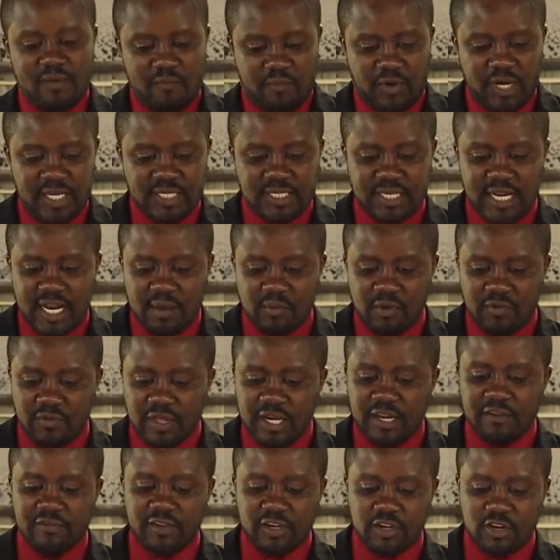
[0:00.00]
Praise the name of
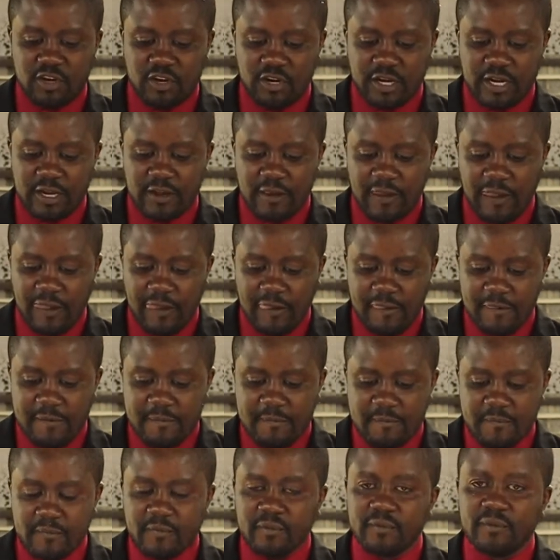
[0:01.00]
the living God.
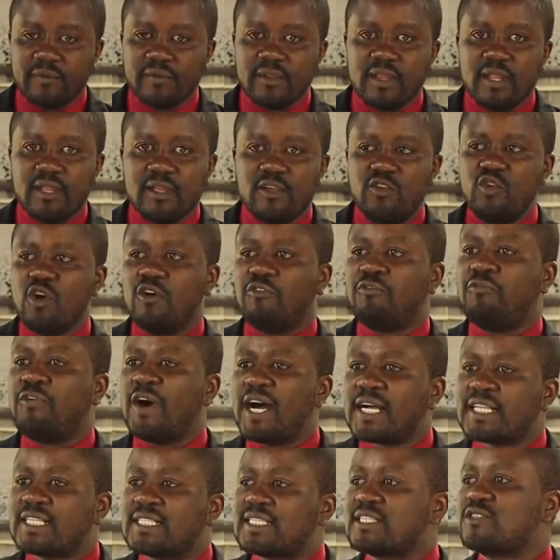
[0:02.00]
Your
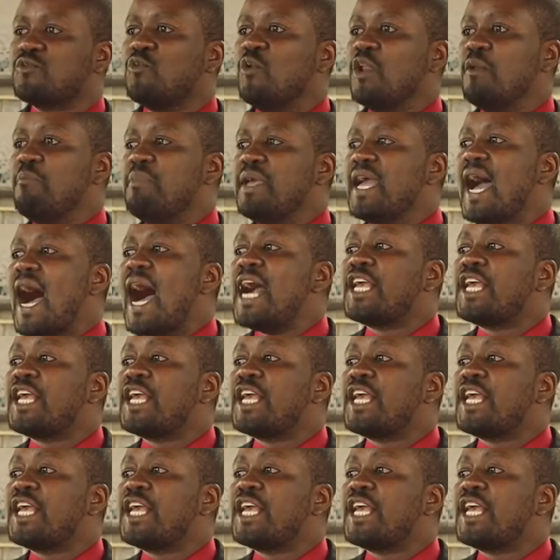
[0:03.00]
facts will be